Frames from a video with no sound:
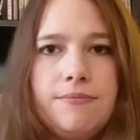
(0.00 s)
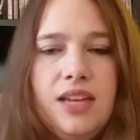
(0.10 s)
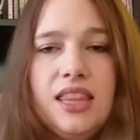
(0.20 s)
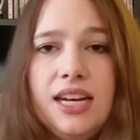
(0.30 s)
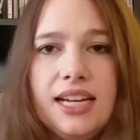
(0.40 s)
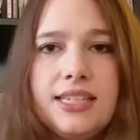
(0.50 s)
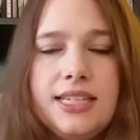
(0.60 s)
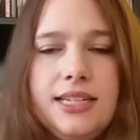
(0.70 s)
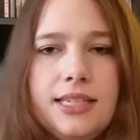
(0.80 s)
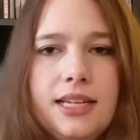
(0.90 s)
in the next
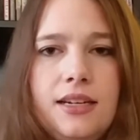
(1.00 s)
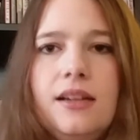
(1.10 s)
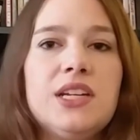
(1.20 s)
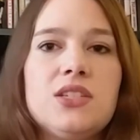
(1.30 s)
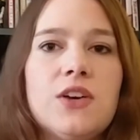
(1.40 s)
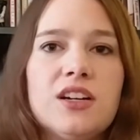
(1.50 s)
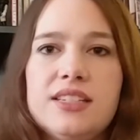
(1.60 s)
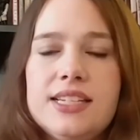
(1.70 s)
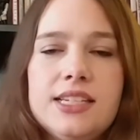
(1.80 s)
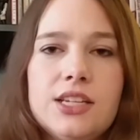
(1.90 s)
season. But as far
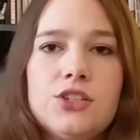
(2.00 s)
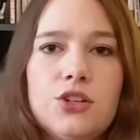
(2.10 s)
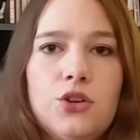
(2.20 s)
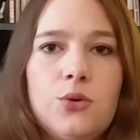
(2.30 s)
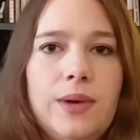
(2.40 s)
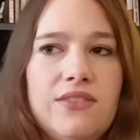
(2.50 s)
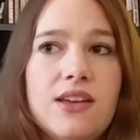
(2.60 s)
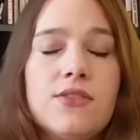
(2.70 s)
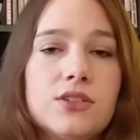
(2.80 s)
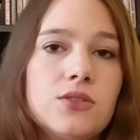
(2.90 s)
as season 2, my
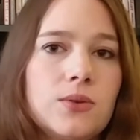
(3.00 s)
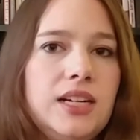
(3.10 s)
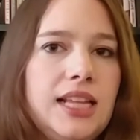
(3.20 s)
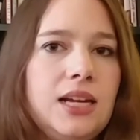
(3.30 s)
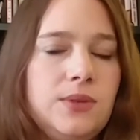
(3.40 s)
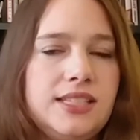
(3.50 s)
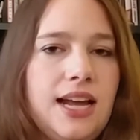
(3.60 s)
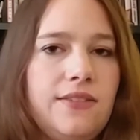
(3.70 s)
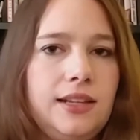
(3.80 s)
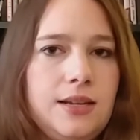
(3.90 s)
favorite storyline was
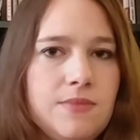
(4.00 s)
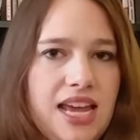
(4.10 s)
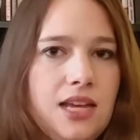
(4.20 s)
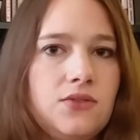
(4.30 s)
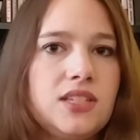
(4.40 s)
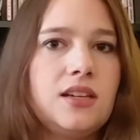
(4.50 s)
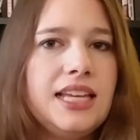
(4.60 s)
definitely Maeve's.